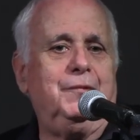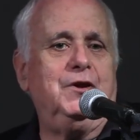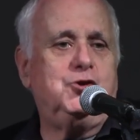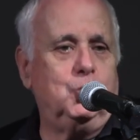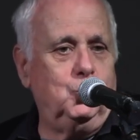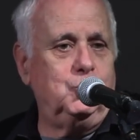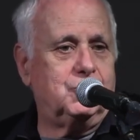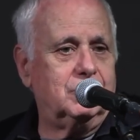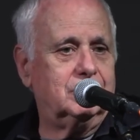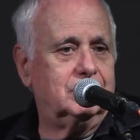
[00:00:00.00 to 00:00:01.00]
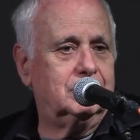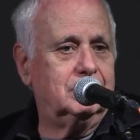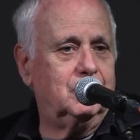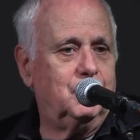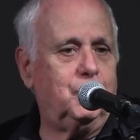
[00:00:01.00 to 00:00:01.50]
the Jews
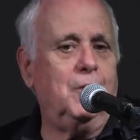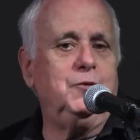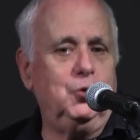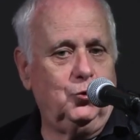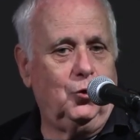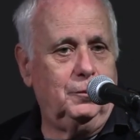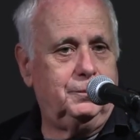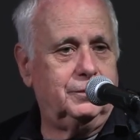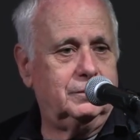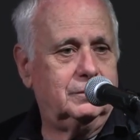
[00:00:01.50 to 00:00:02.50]
from Europe